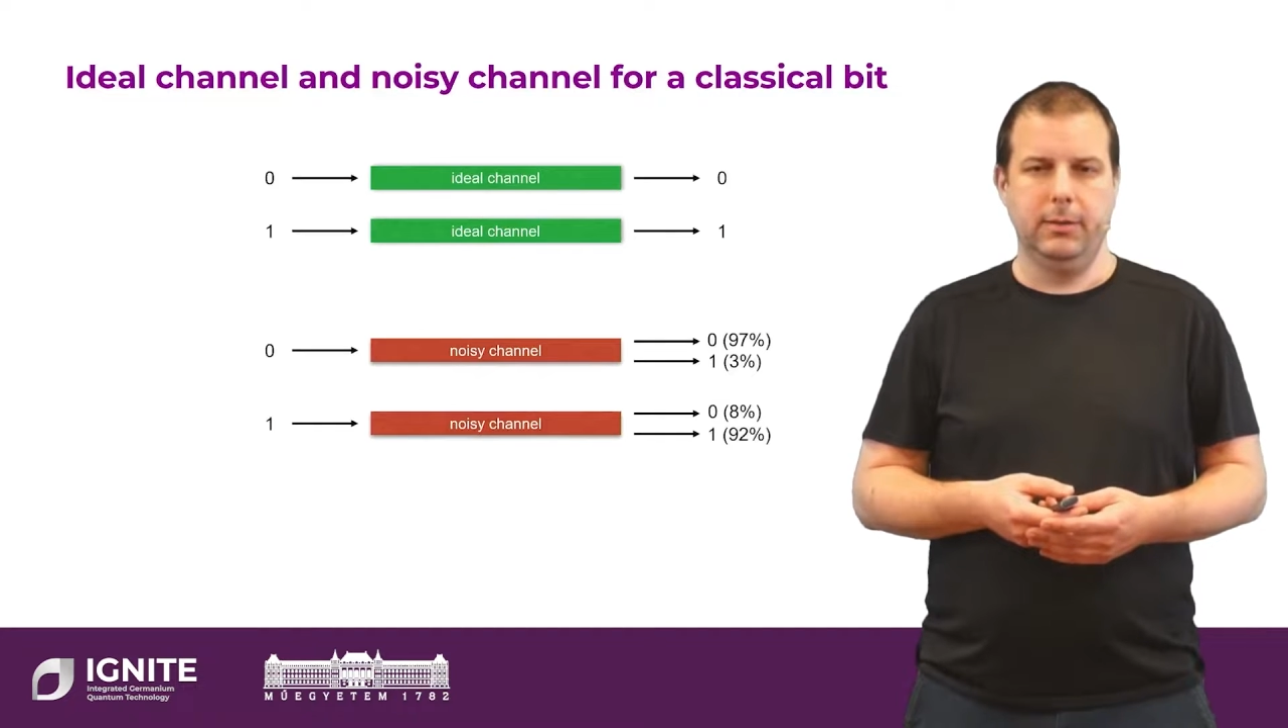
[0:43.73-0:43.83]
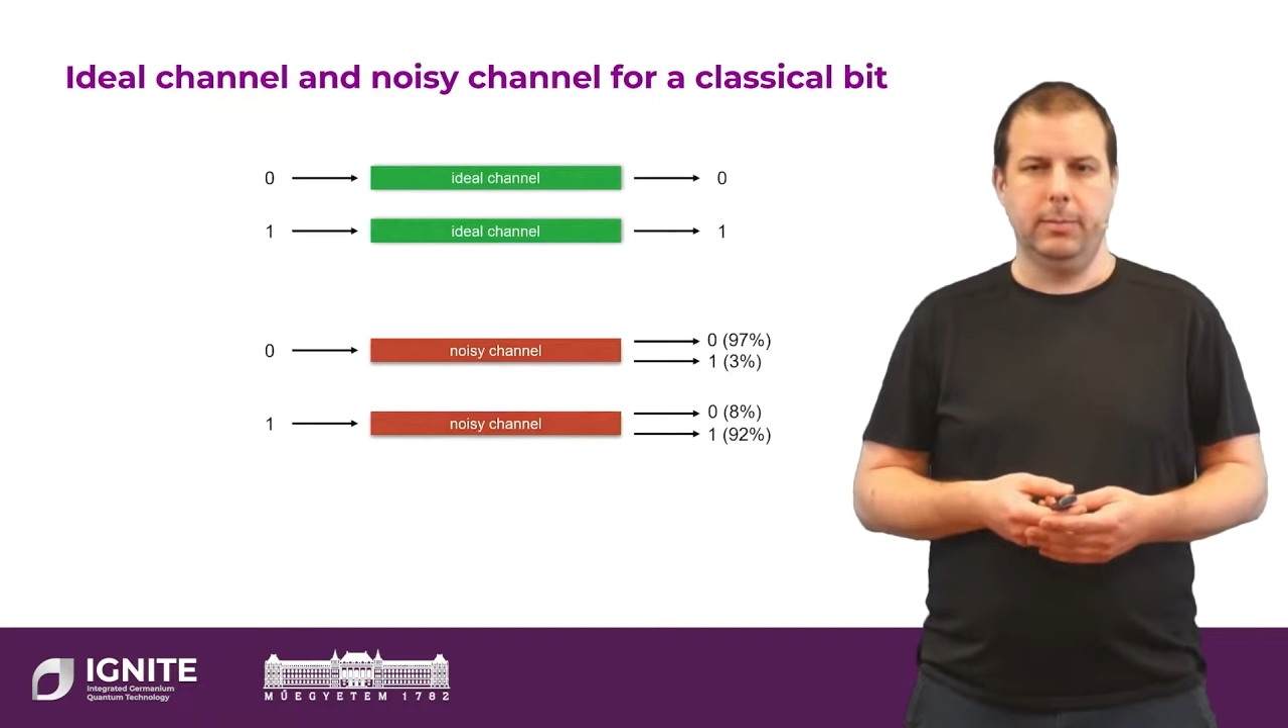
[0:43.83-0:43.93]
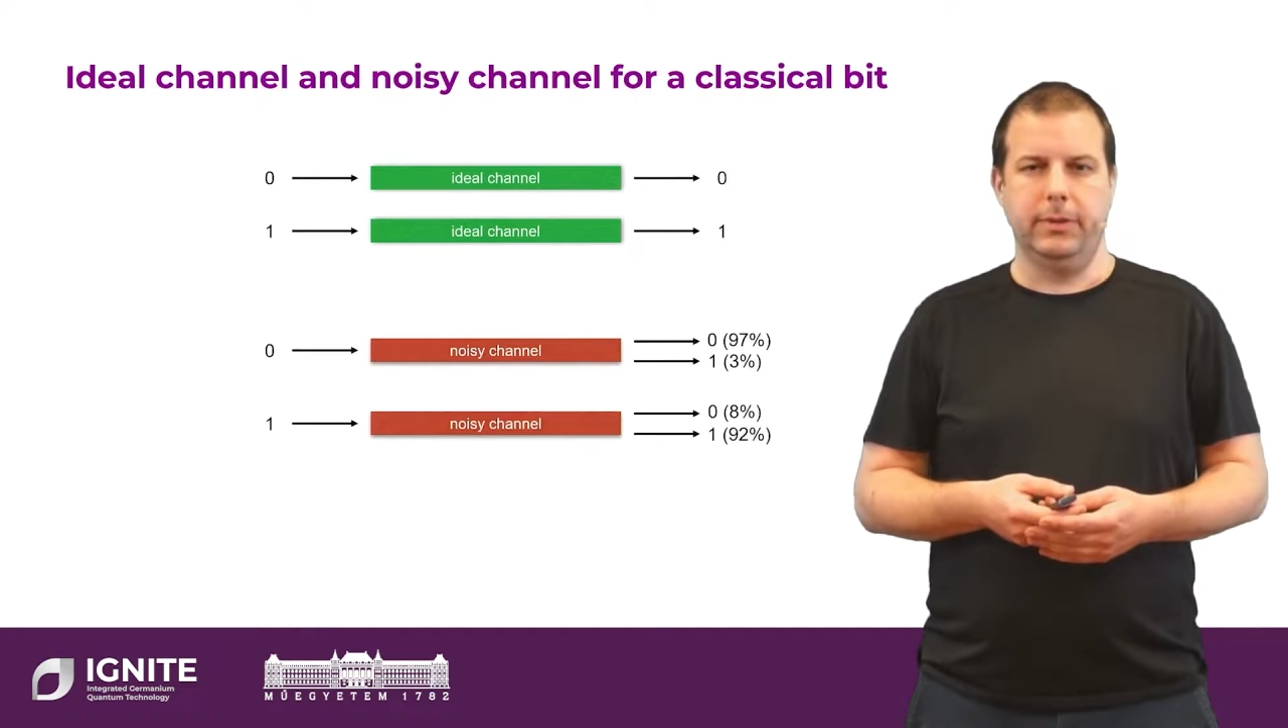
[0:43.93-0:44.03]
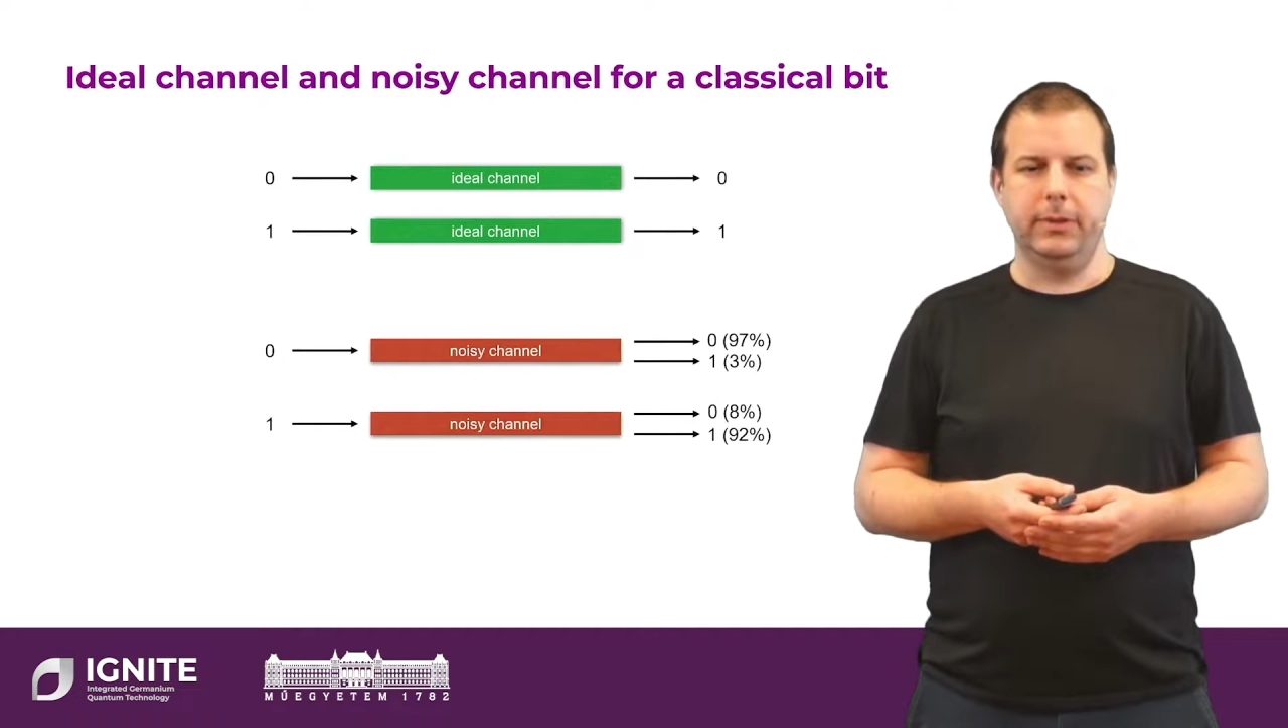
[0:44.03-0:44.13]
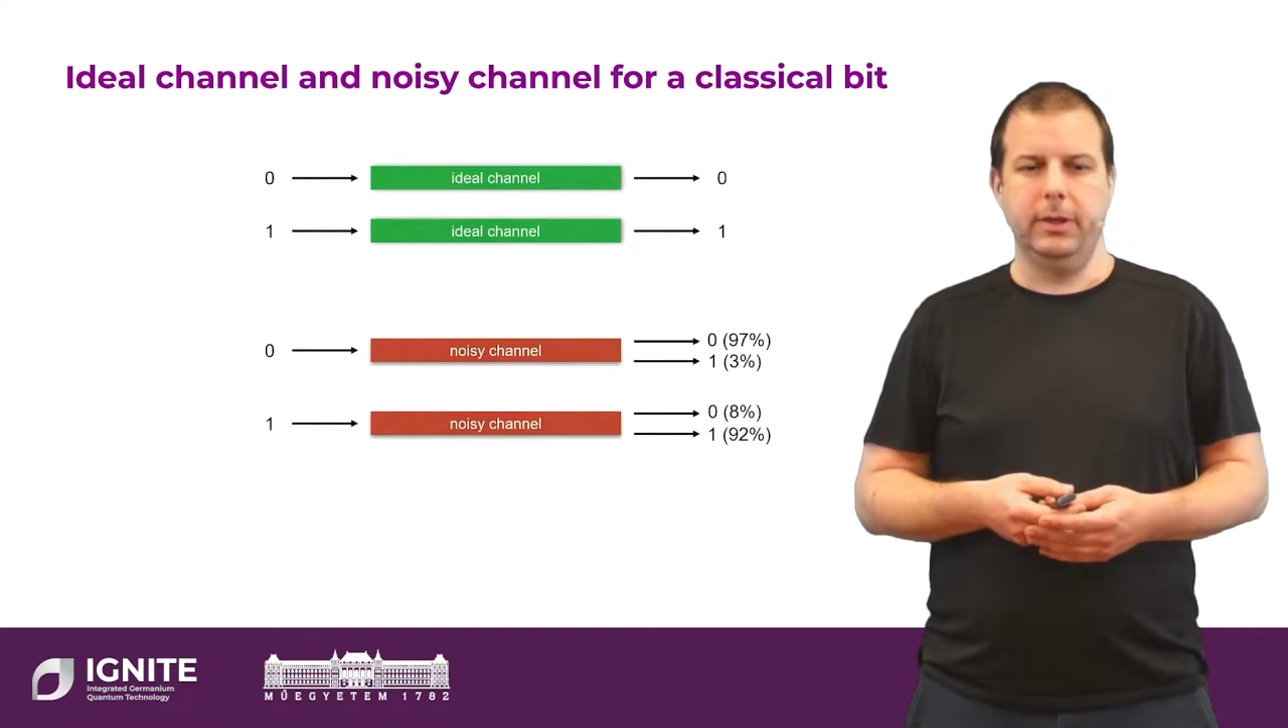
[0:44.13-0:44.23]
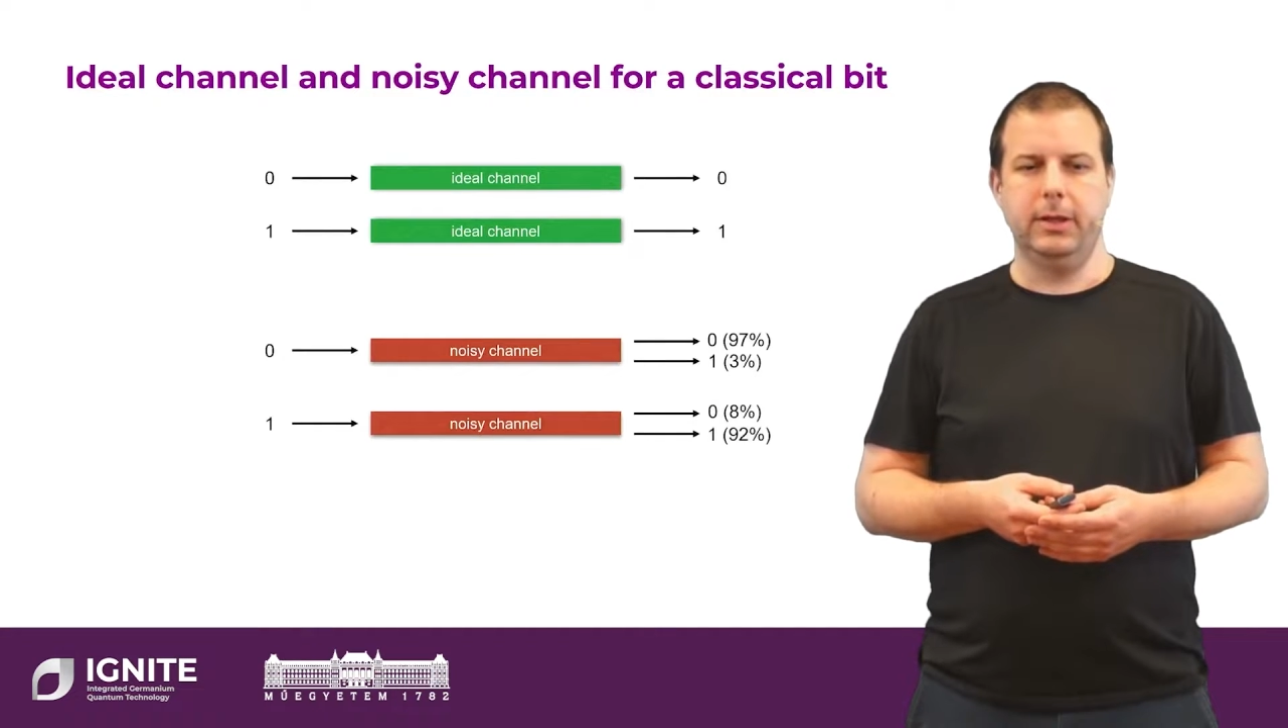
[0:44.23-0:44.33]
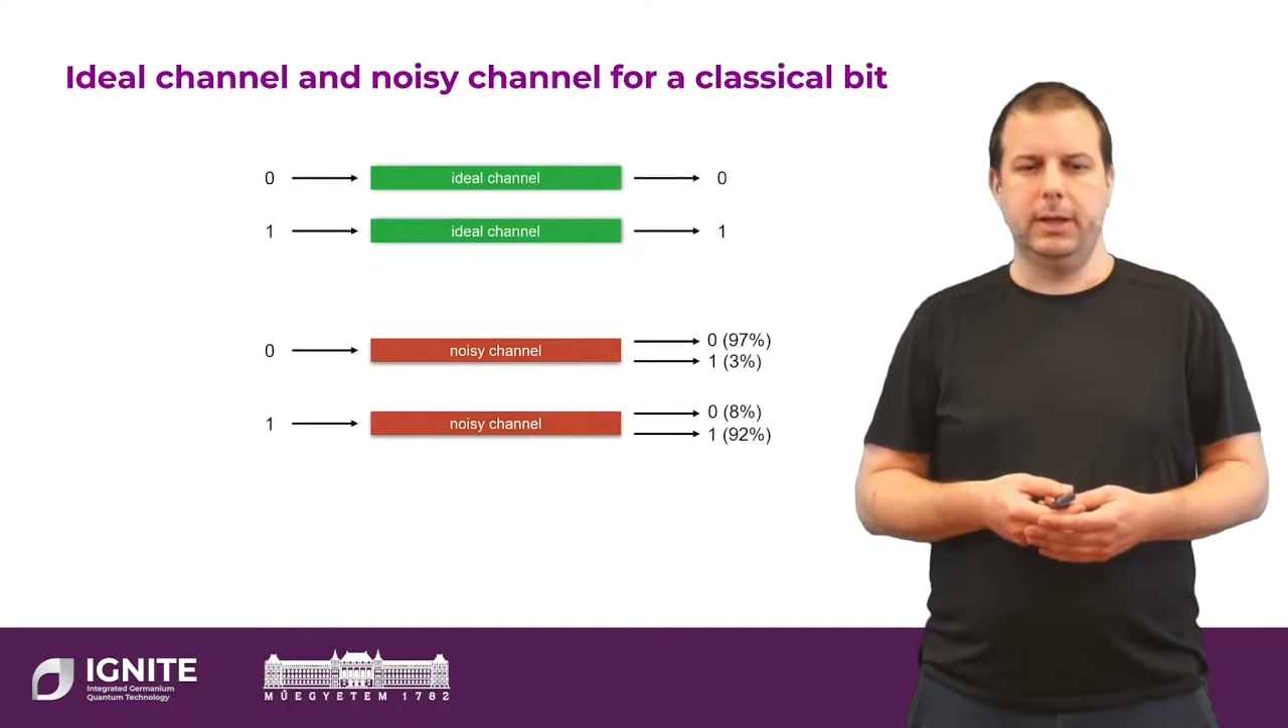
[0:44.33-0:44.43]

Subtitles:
but here